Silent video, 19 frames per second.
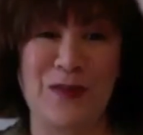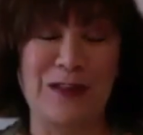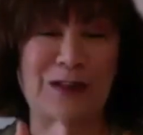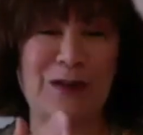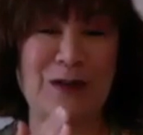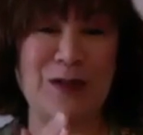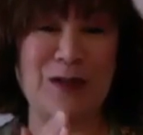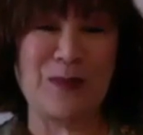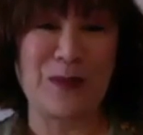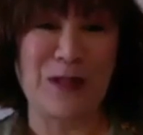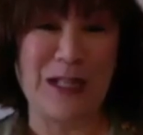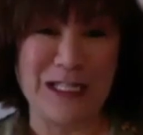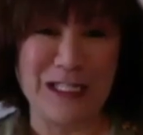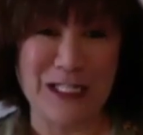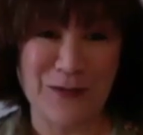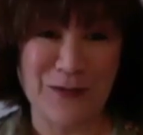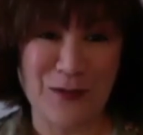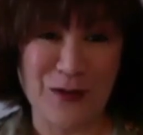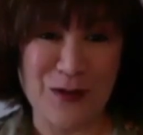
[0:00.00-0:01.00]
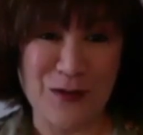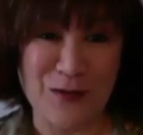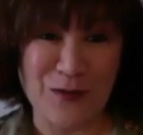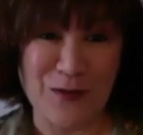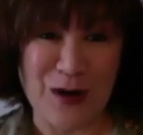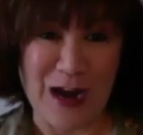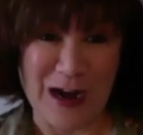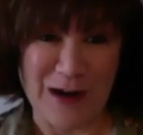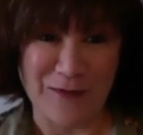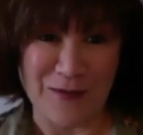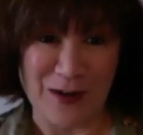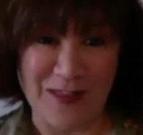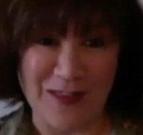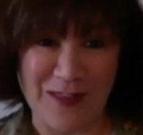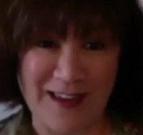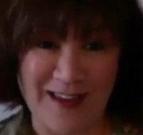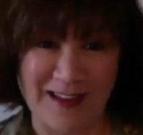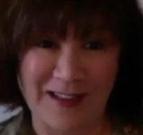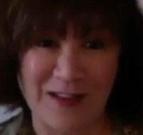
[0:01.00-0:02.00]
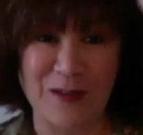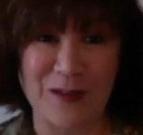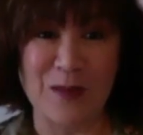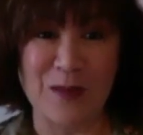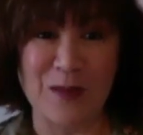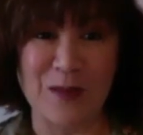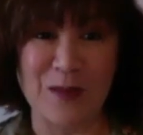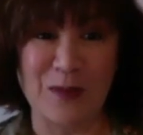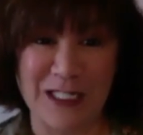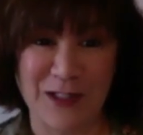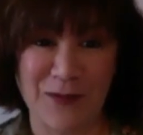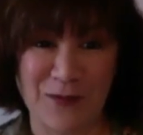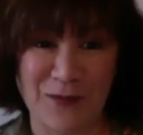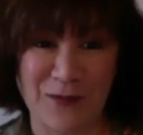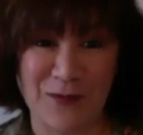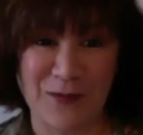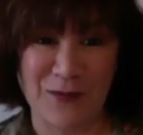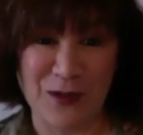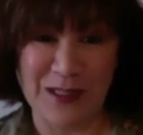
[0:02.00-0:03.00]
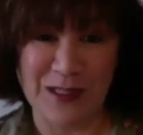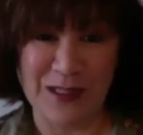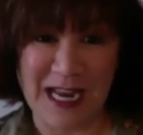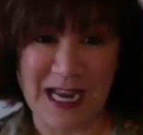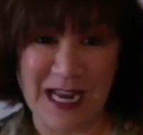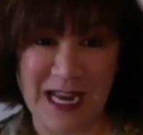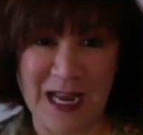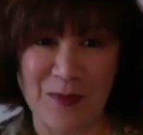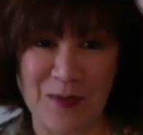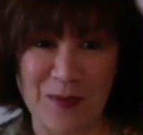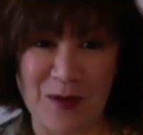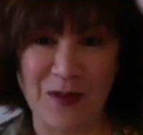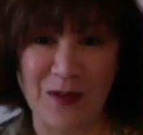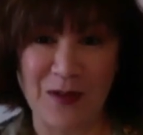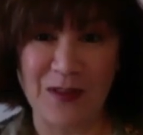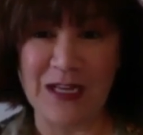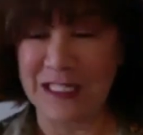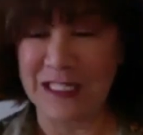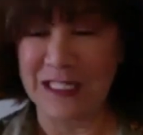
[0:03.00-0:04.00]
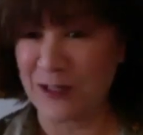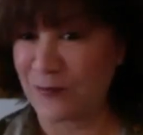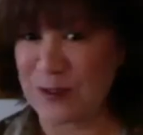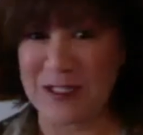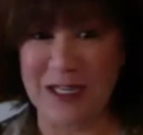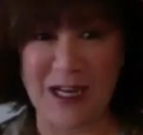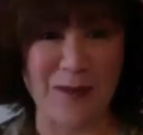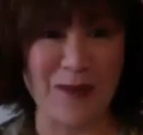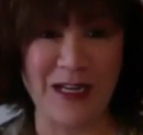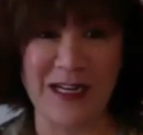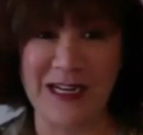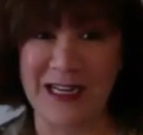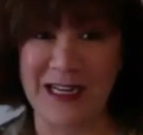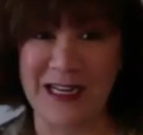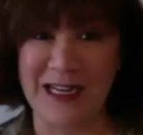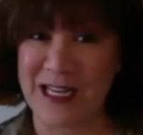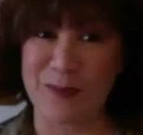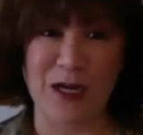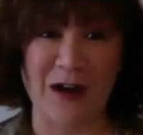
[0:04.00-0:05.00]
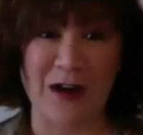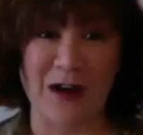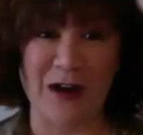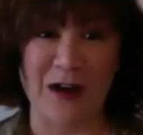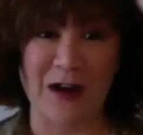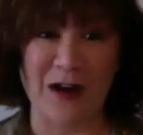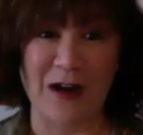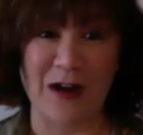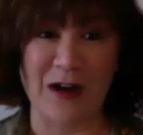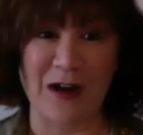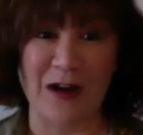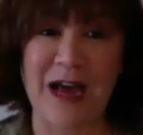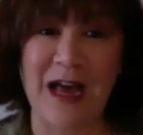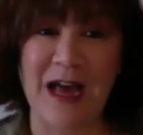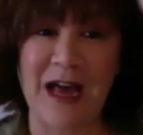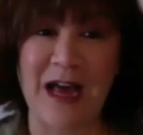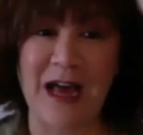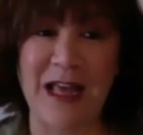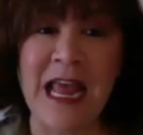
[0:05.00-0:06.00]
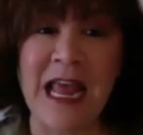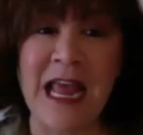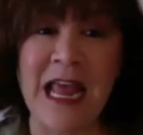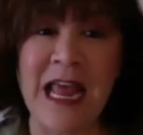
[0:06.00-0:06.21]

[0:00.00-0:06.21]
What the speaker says: that there's a place for you for everything. There's a place for you at the table. That's the first thing I'm going to keep talking about that.